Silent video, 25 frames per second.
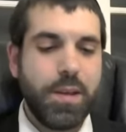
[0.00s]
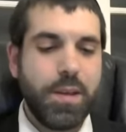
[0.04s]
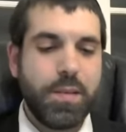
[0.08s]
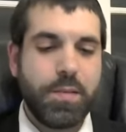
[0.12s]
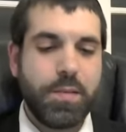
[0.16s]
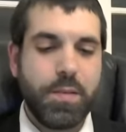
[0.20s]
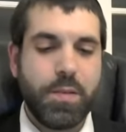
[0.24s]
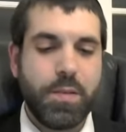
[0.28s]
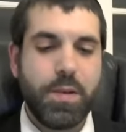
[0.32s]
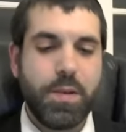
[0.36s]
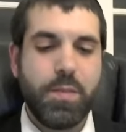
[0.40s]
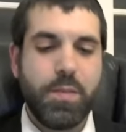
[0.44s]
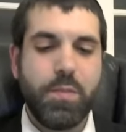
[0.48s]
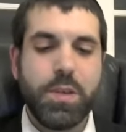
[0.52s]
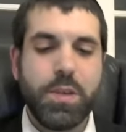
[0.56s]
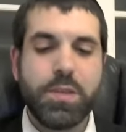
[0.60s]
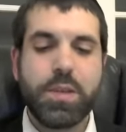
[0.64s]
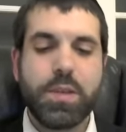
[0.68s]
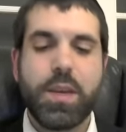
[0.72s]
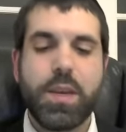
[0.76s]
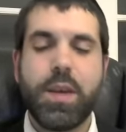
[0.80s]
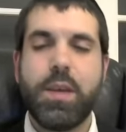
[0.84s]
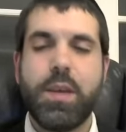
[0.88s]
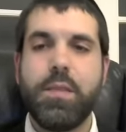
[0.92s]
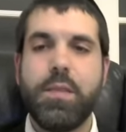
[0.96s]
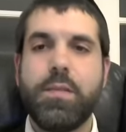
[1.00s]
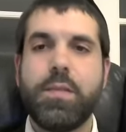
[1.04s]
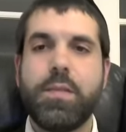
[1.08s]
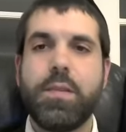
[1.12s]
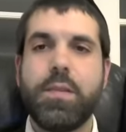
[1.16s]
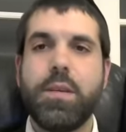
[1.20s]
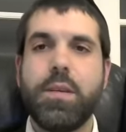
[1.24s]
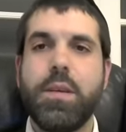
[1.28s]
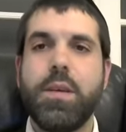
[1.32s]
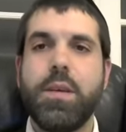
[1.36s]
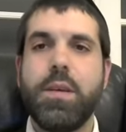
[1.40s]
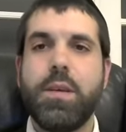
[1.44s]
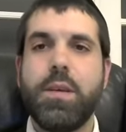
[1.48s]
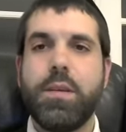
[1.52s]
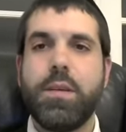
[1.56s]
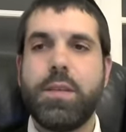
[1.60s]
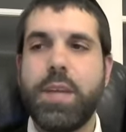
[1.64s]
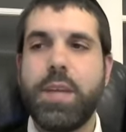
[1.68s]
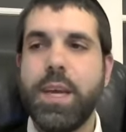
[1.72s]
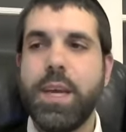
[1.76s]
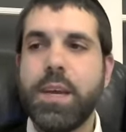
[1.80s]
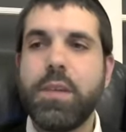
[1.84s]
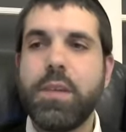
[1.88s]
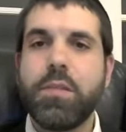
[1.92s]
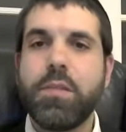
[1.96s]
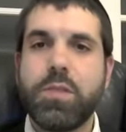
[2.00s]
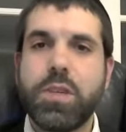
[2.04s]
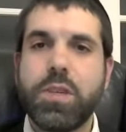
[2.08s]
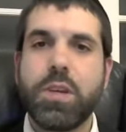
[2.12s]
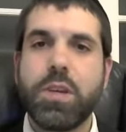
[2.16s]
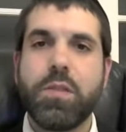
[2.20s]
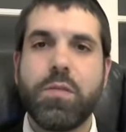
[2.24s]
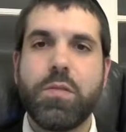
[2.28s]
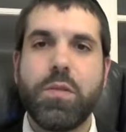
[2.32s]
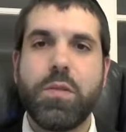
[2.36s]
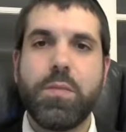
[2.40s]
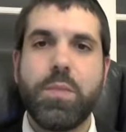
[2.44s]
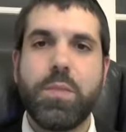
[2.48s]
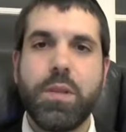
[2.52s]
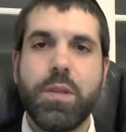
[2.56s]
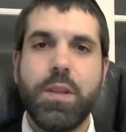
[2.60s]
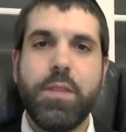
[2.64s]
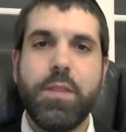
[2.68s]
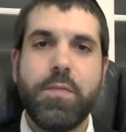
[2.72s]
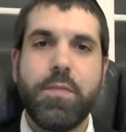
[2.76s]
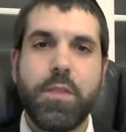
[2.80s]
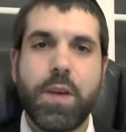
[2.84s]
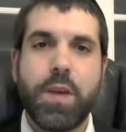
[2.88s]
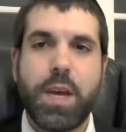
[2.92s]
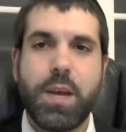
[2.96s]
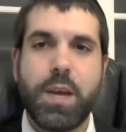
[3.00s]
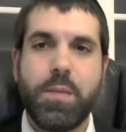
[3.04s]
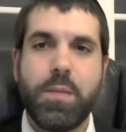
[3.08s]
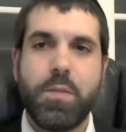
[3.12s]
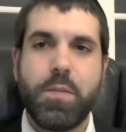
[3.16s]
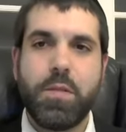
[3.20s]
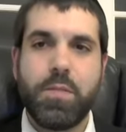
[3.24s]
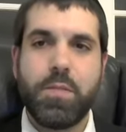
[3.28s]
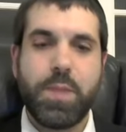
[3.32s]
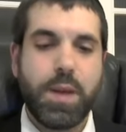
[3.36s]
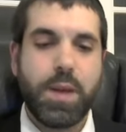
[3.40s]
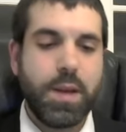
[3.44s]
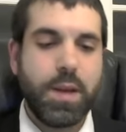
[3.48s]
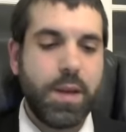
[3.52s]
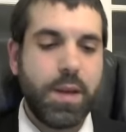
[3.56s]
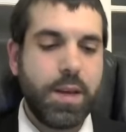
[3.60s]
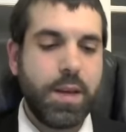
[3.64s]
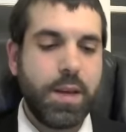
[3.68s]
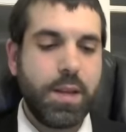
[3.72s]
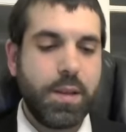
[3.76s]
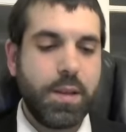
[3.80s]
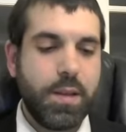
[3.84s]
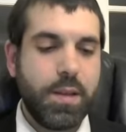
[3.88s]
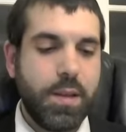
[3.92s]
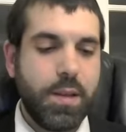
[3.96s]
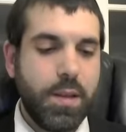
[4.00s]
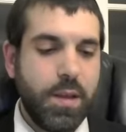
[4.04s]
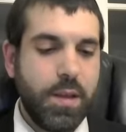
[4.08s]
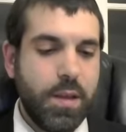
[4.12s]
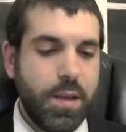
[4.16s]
So in which case, take your children, but leave your animals behind.